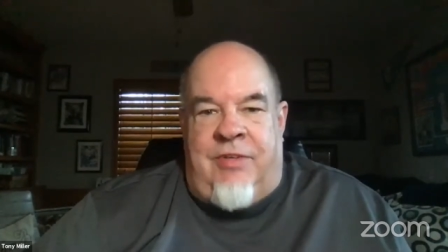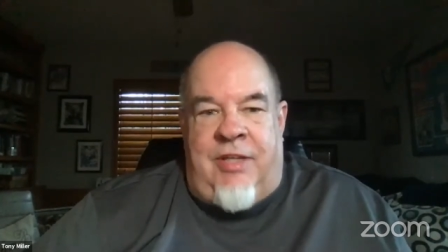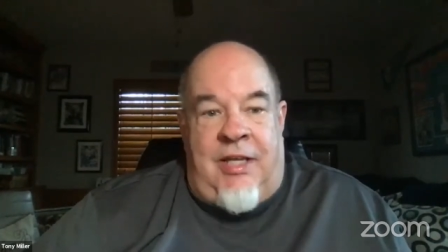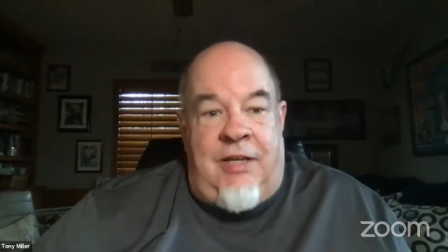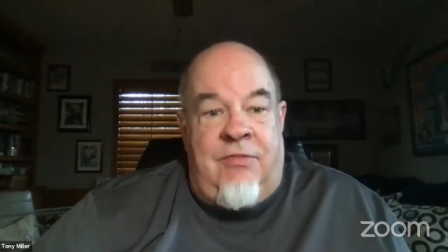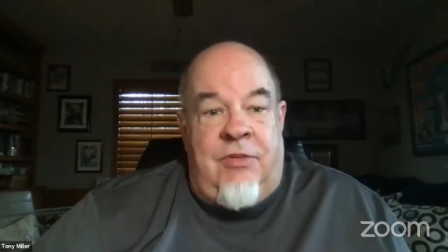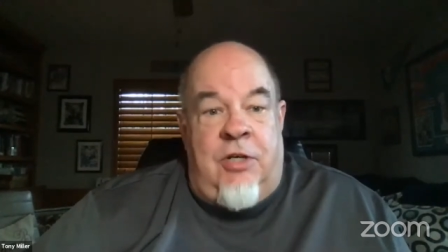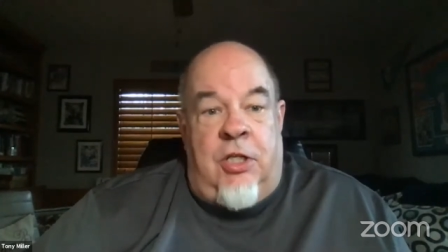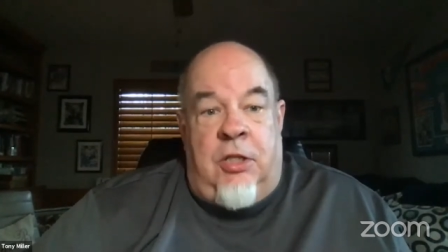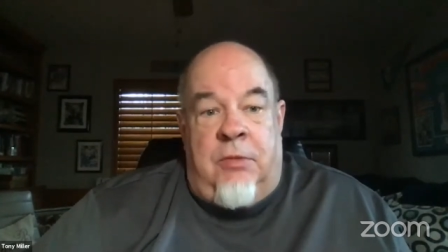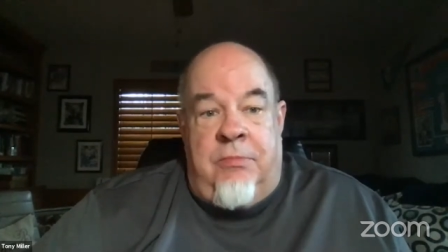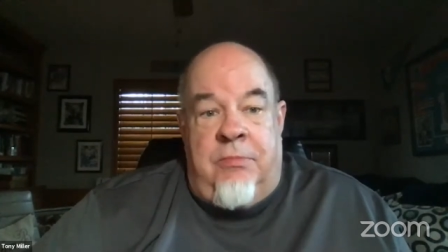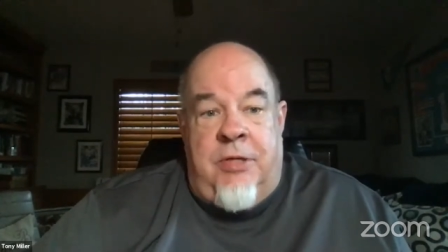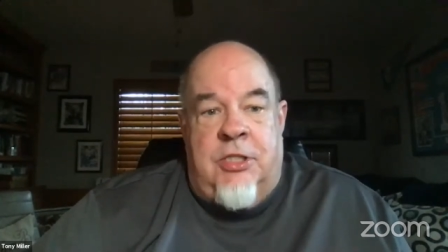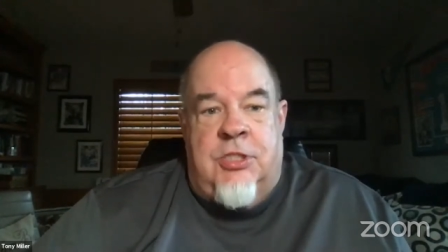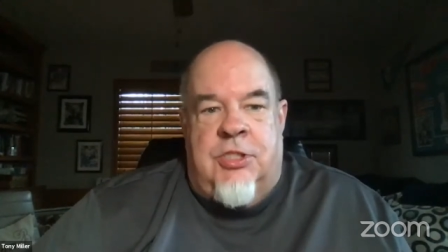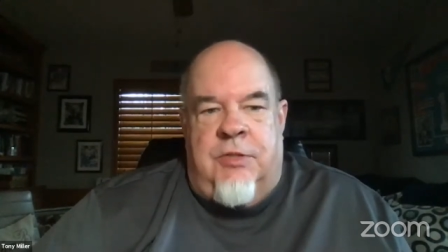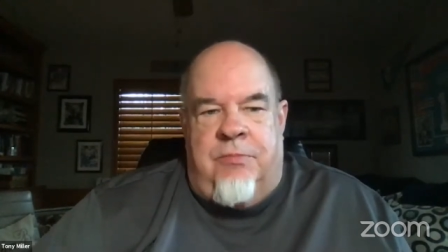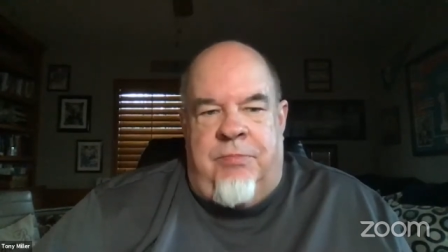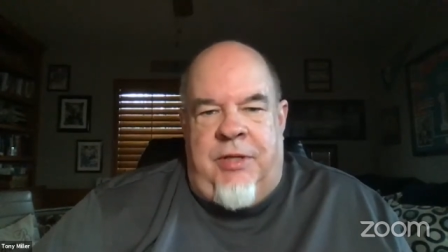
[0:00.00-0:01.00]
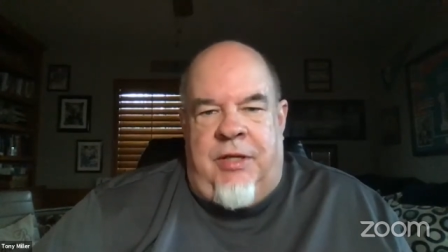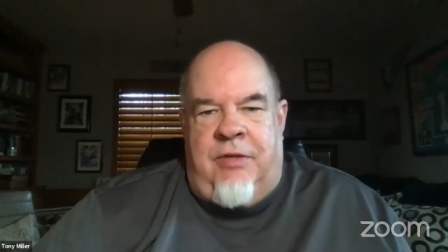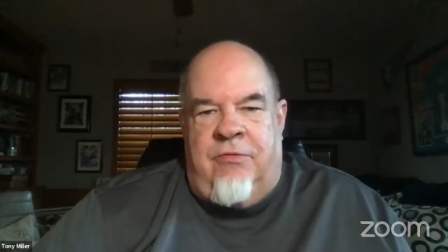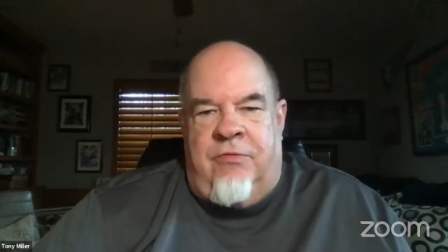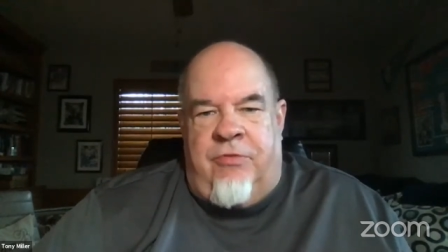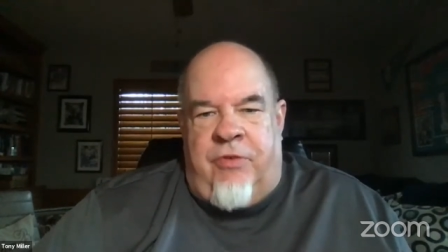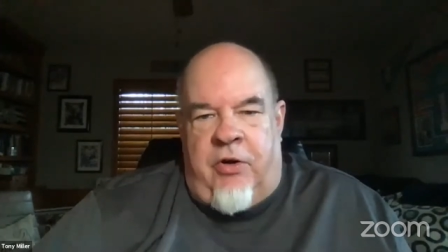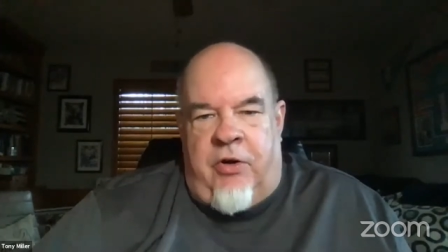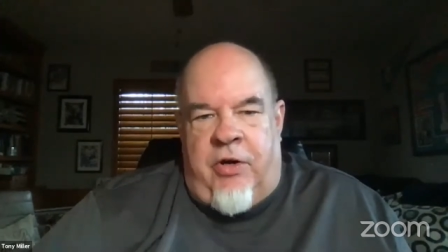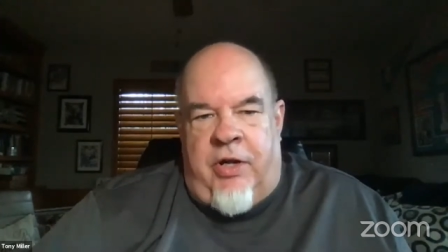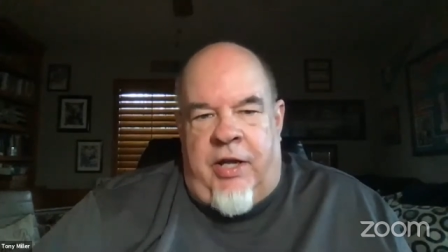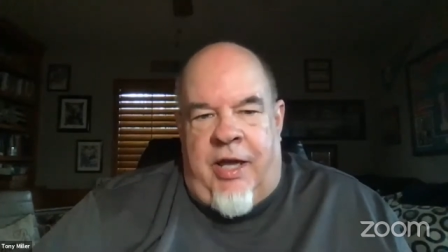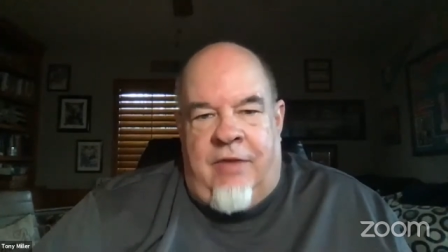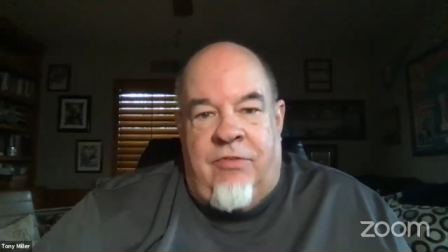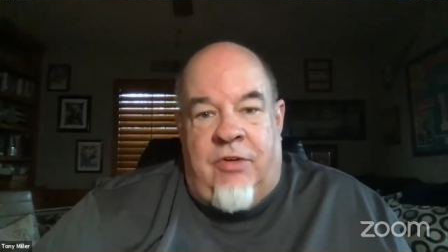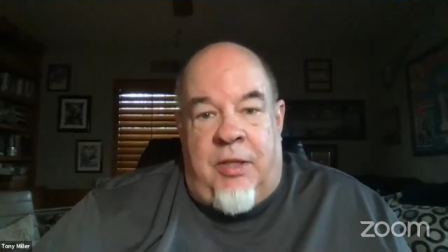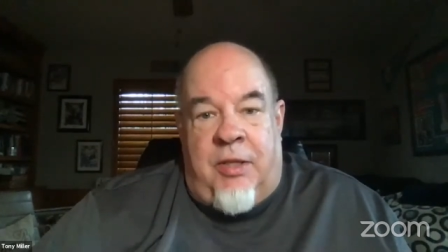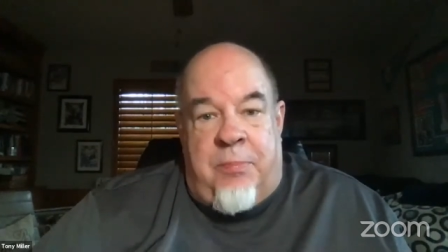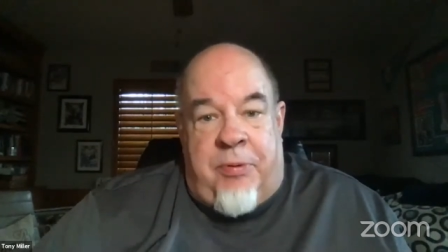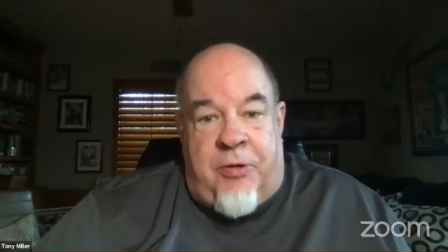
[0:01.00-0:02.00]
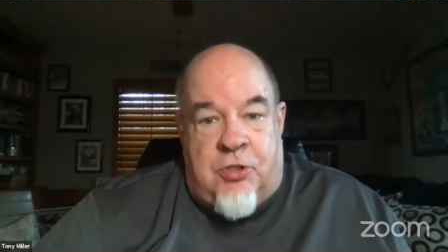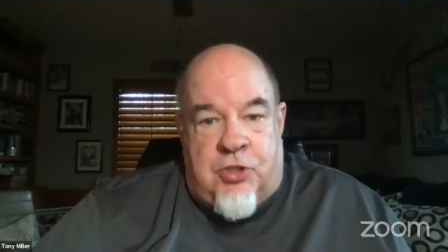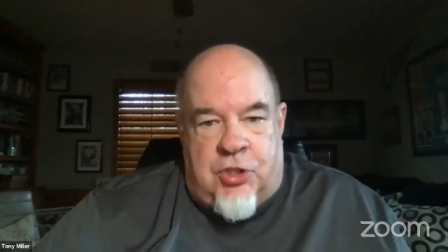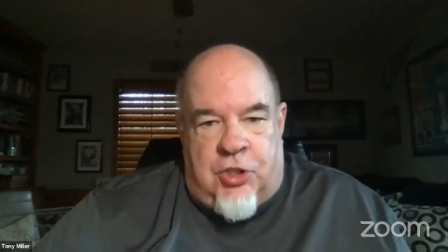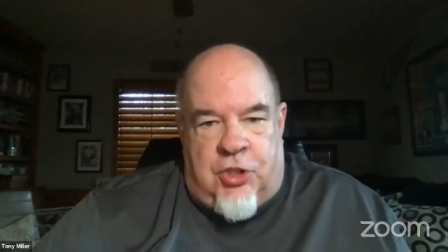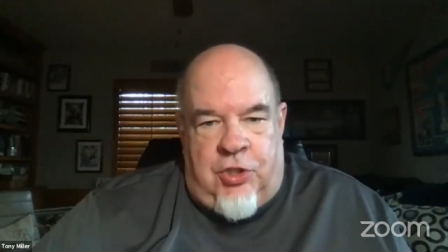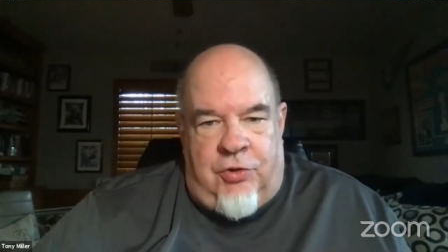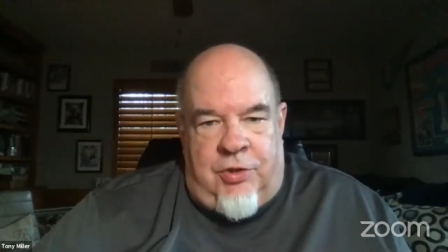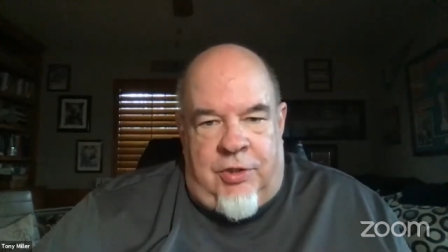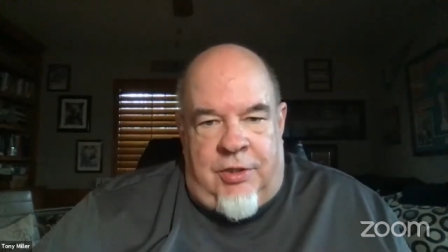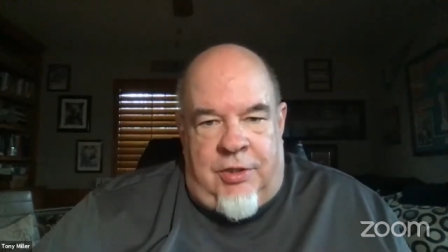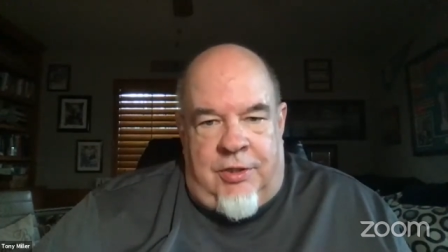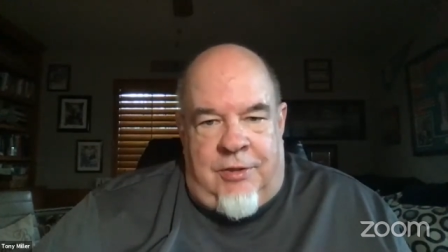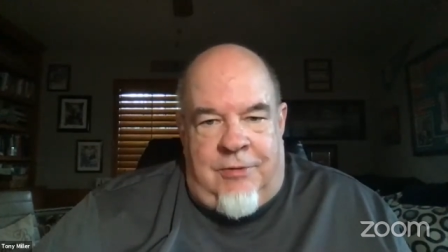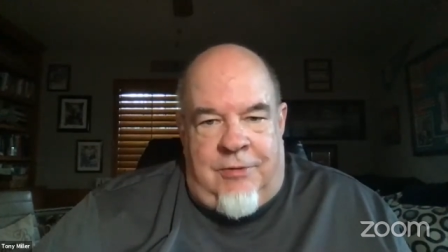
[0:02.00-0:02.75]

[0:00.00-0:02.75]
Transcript: even in the midst of being very heavily persecuted.